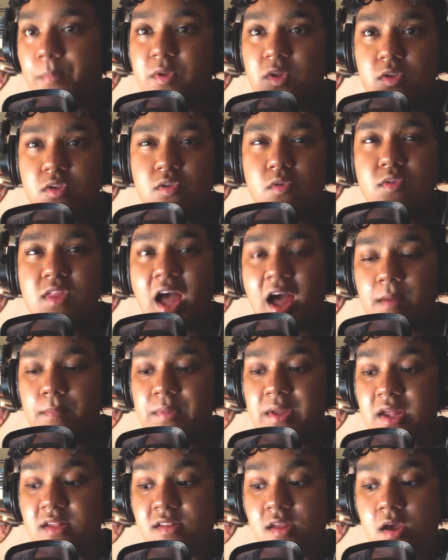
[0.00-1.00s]
you soothe that.
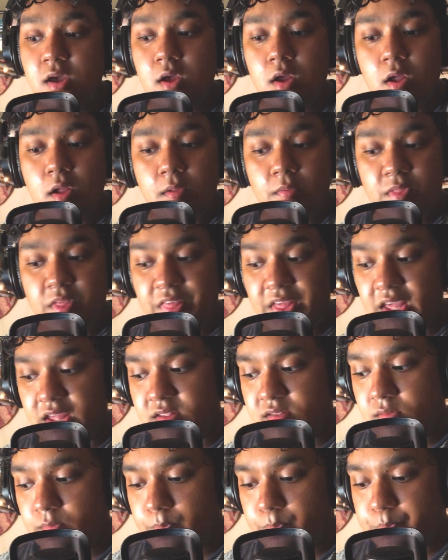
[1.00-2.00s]
Because the thing
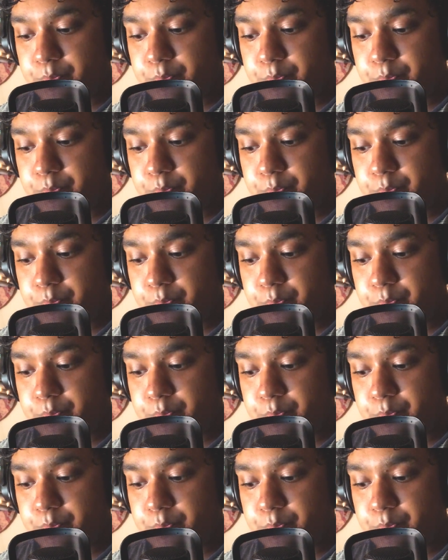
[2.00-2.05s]
is,